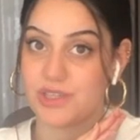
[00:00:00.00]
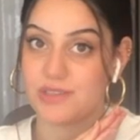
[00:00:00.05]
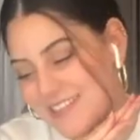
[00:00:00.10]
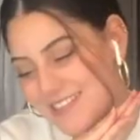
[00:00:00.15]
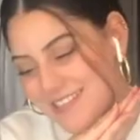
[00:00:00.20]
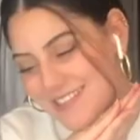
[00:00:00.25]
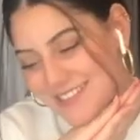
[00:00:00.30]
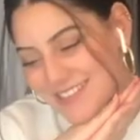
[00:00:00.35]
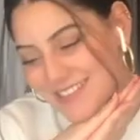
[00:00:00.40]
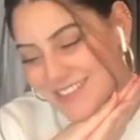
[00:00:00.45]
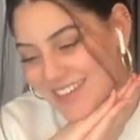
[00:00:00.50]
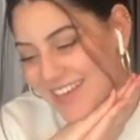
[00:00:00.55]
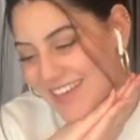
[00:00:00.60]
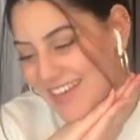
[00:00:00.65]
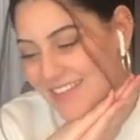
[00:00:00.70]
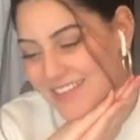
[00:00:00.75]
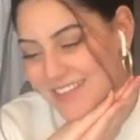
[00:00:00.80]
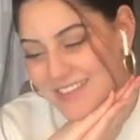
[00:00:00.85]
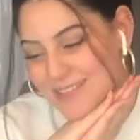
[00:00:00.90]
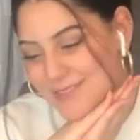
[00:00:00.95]
Just look
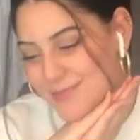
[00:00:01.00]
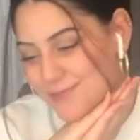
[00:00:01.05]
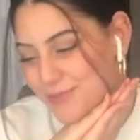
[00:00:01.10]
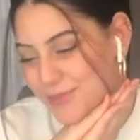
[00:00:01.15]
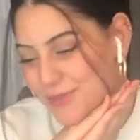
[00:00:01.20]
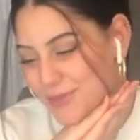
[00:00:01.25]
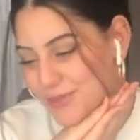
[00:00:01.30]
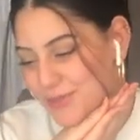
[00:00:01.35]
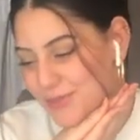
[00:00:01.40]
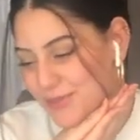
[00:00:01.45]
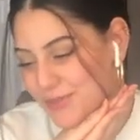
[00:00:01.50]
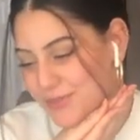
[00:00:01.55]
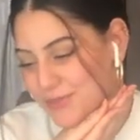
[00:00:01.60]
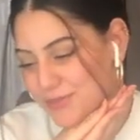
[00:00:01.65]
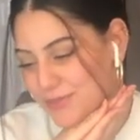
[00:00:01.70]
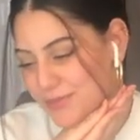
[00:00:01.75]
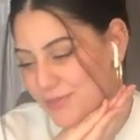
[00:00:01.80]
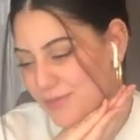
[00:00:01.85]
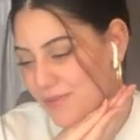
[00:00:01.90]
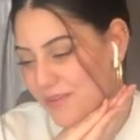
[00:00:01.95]
at this
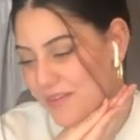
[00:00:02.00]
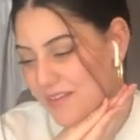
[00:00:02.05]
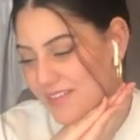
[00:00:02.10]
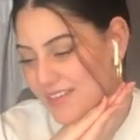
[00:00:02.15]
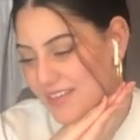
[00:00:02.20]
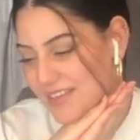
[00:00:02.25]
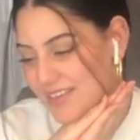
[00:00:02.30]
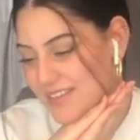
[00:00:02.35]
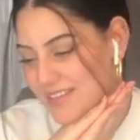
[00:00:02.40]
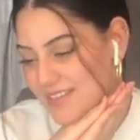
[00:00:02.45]
beautiful valley.